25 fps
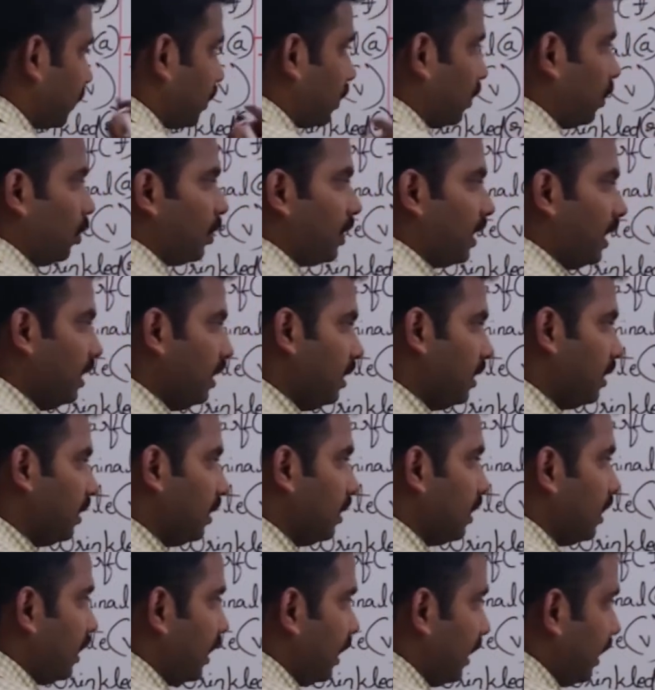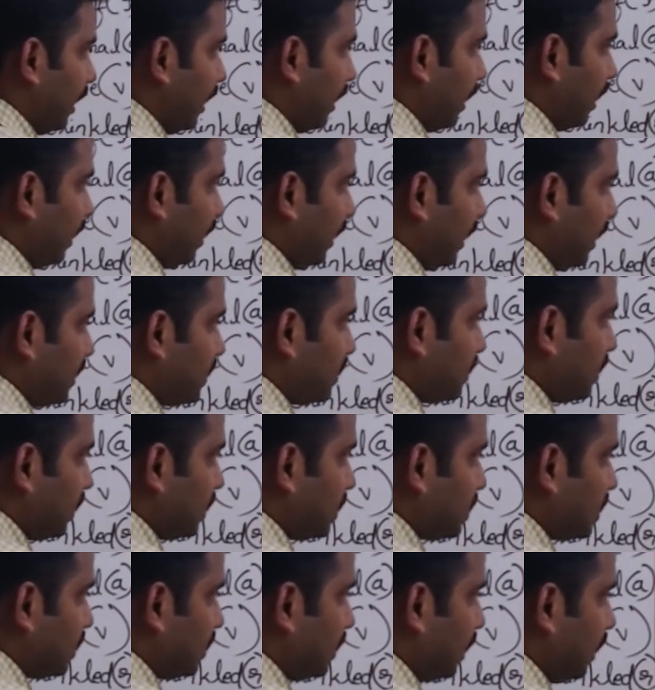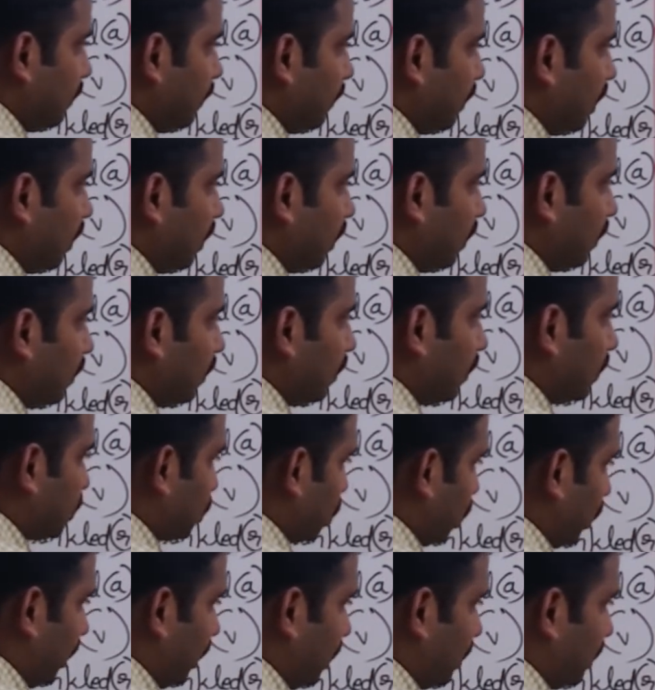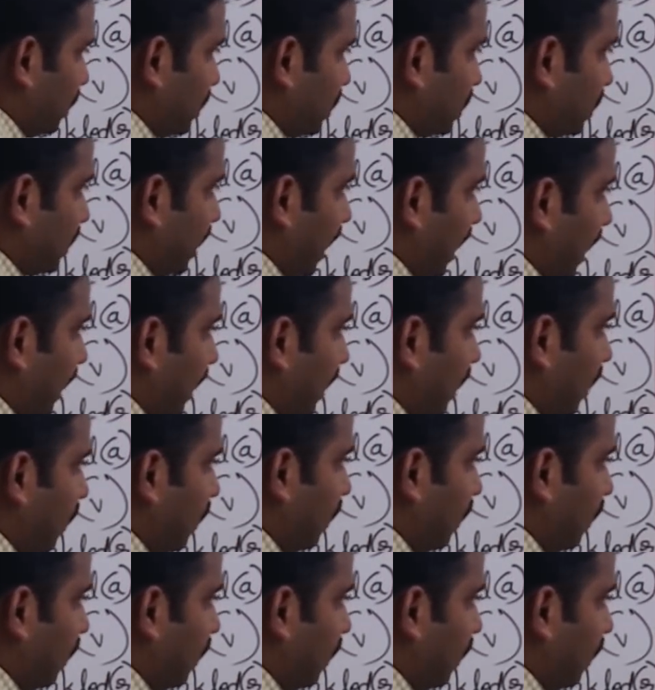Okay, here is the stigma, sorry, the style.